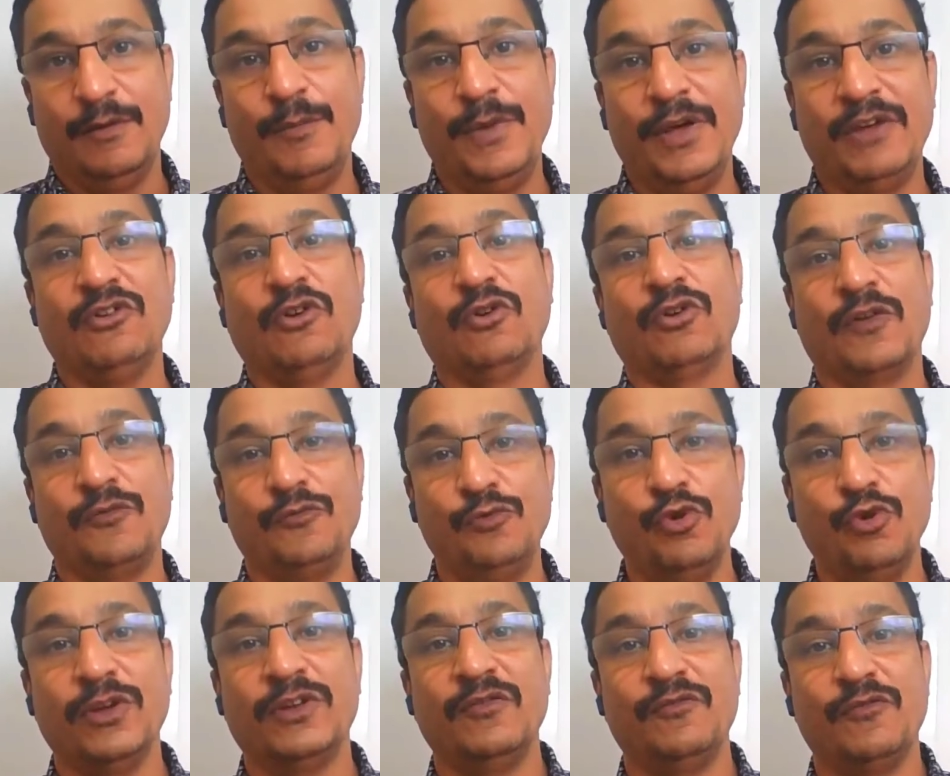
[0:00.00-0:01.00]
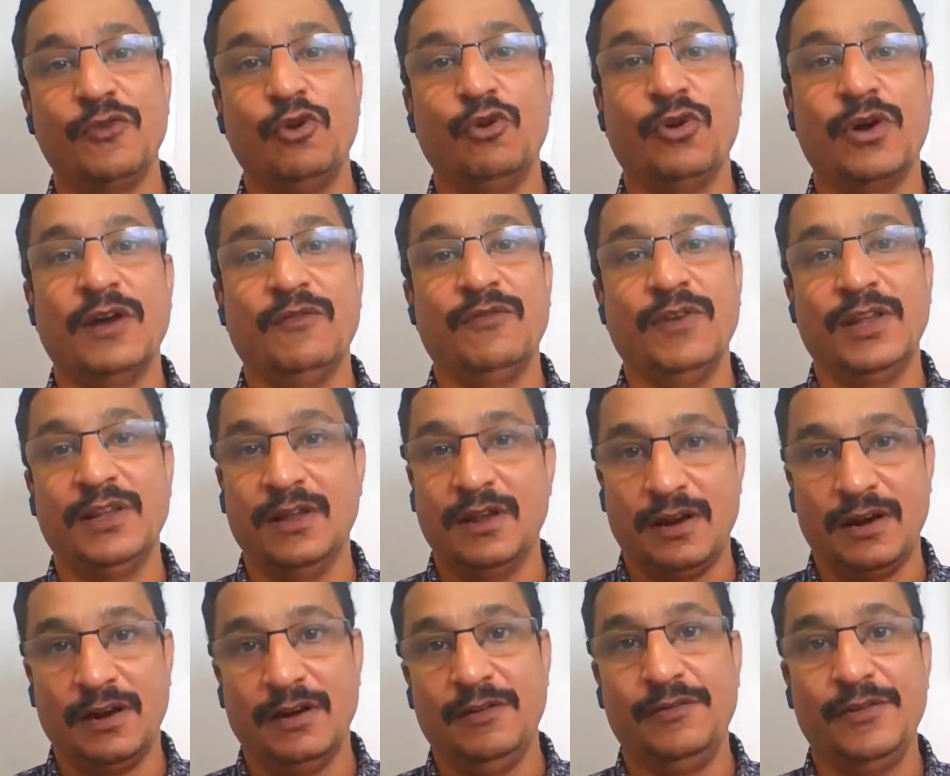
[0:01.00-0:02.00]
based out of US, if you look at
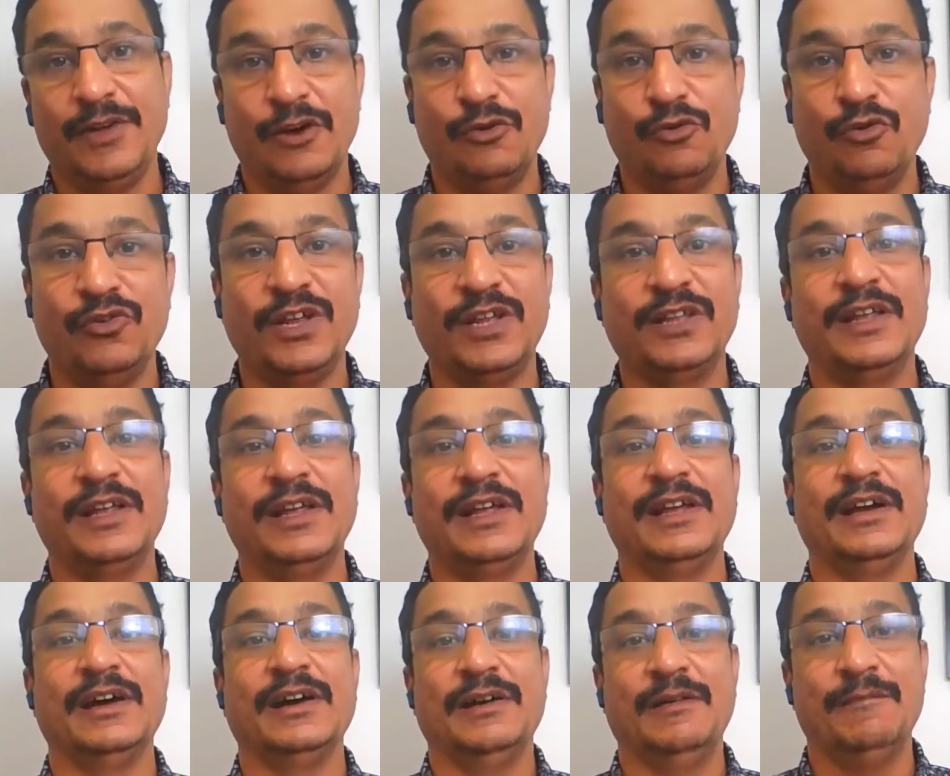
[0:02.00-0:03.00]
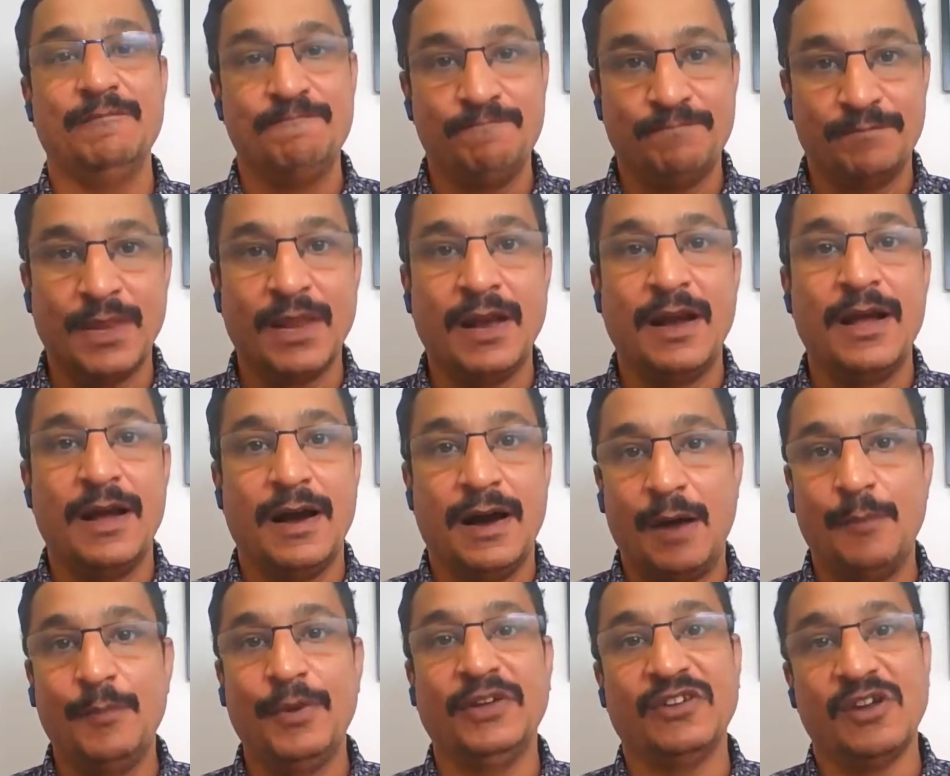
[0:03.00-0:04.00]
whether we are using the
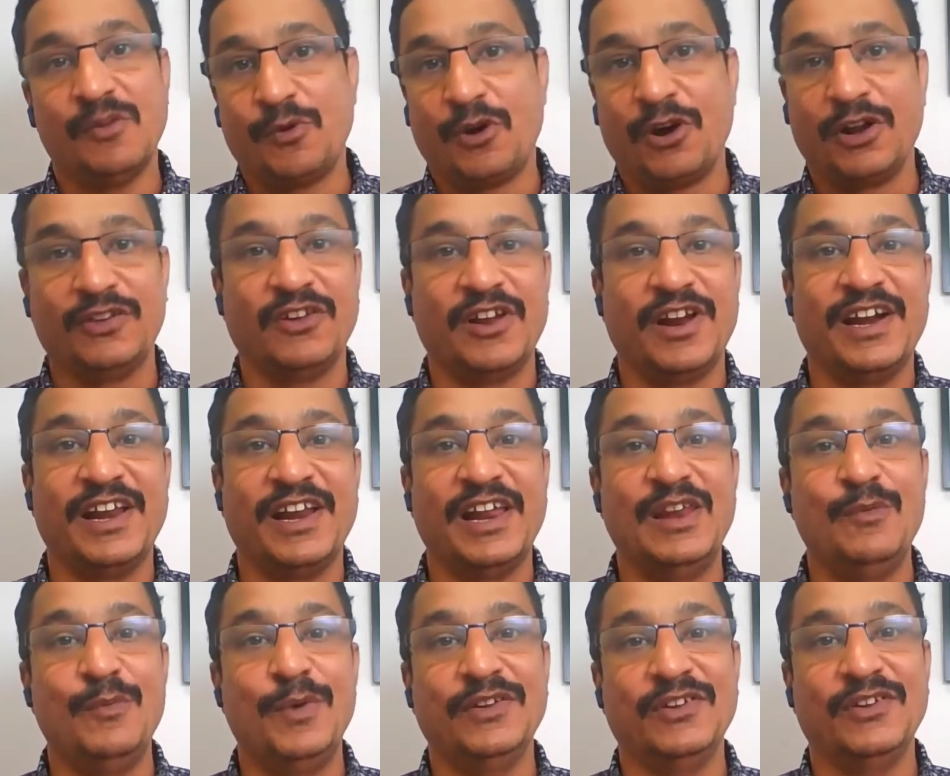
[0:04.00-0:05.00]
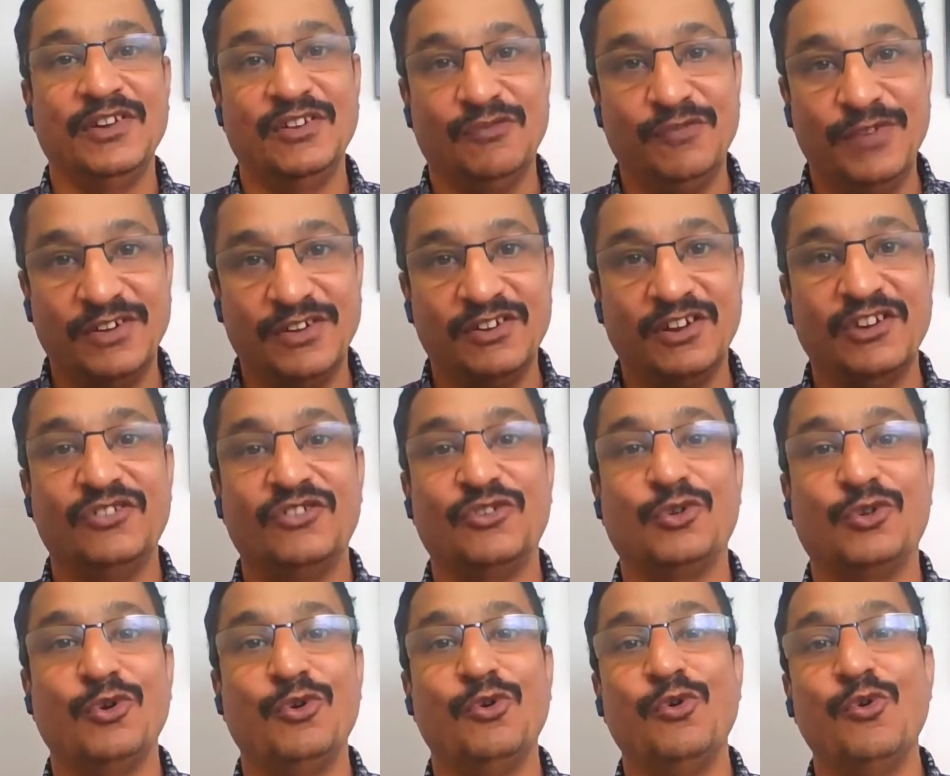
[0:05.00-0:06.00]
Amazon products on a daily basis, we search
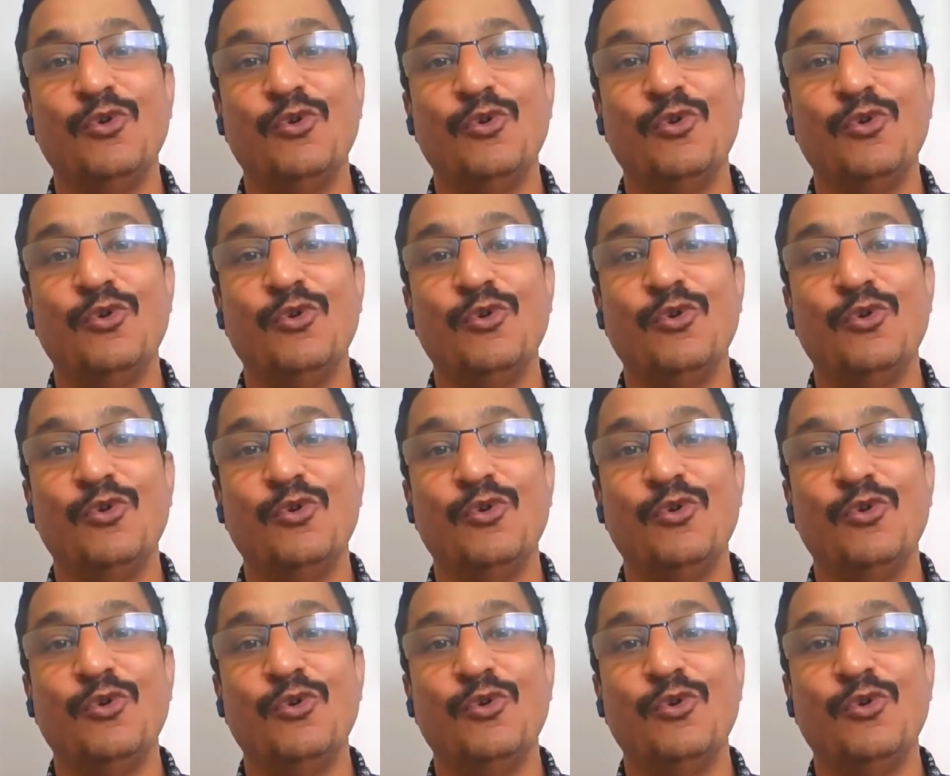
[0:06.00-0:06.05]
through